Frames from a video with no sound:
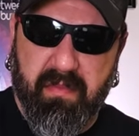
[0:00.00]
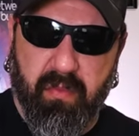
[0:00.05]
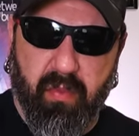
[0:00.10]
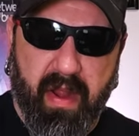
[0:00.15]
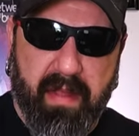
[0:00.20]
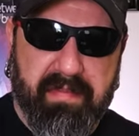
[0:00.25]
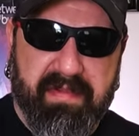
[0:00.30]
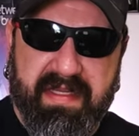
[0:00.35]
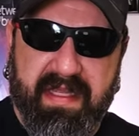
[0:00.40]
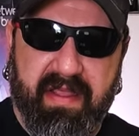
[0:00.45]

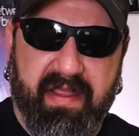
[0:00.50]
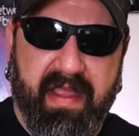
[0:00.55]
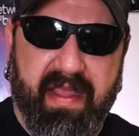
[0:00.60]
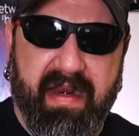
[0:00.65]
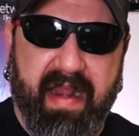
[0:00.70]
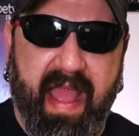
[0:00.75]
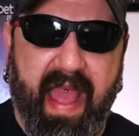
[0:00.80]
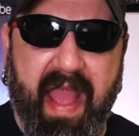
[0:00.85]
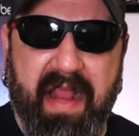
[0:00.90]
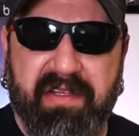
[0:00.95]

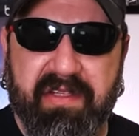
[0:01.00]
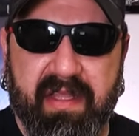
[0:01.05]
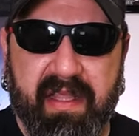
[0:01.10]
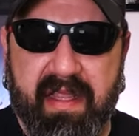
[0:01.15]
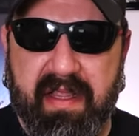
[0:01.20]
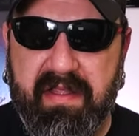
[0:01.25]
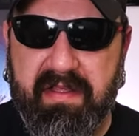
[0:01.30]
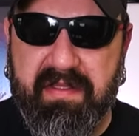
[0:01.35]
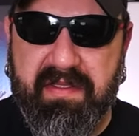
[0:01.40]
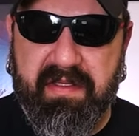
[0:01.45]
reptilian
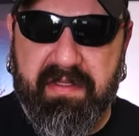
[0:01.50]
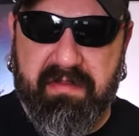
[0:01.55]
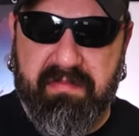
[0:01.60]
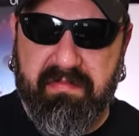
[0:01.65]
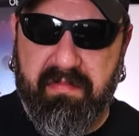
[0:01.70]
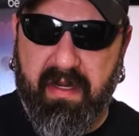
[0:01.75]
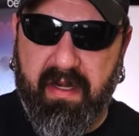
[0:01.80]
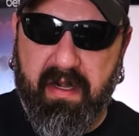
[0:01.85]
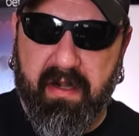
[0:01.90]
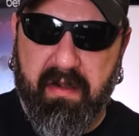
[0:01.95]
hatchlings
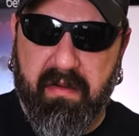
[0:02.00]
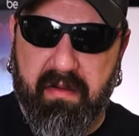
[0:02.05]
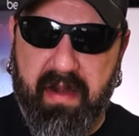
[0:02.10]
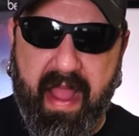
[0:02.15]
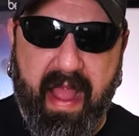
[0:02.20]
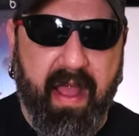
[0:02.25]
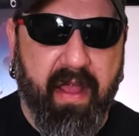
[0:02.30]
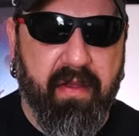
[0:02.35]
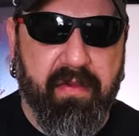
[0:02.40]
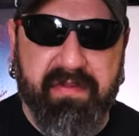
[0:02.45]
are
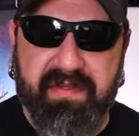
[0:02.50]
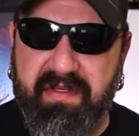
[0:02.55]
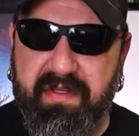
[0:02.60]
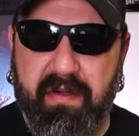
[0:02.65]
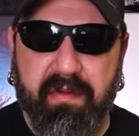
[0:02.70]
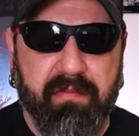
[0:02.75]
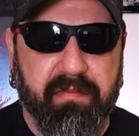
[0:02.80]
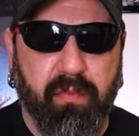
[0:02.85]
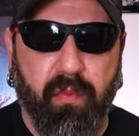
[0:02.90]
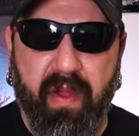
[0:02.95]
housed
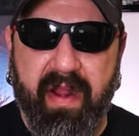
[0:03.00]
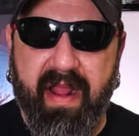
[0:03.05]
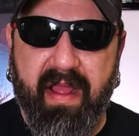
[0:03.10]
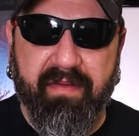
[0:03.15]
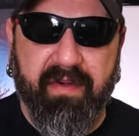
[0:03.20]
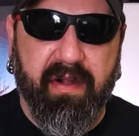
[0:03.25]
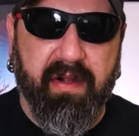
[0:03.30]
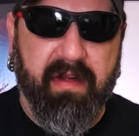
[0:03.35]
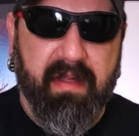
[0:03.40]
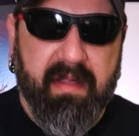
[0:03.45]
or
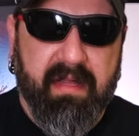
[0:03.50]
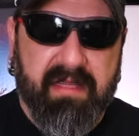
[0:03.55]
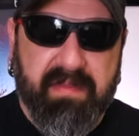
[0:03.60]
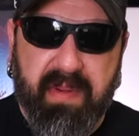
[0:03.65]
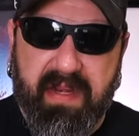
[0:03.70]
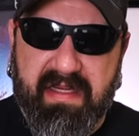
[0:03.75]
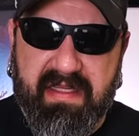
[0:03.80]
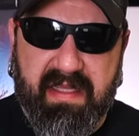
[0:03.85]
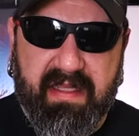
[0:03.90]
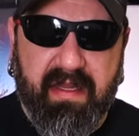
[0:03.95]
whatever.
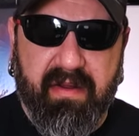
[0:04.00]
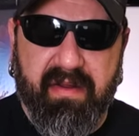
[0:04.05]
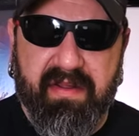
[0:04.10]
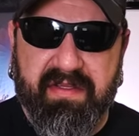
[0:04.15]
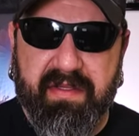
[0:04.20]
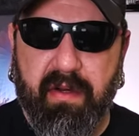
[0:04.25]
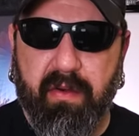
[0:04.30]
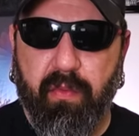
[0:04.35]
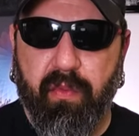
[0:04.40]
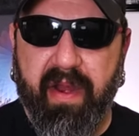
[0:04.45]
Conspiracy
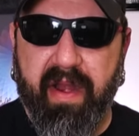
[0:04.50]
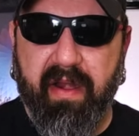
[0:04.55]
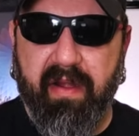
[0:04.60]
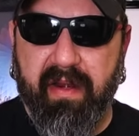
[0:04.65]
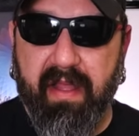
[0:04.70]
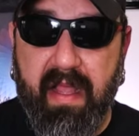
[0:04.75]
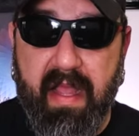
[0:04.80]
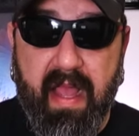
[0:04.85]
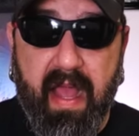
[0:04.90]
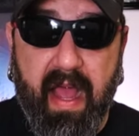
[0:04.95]
theories are
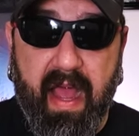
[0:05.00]
weird.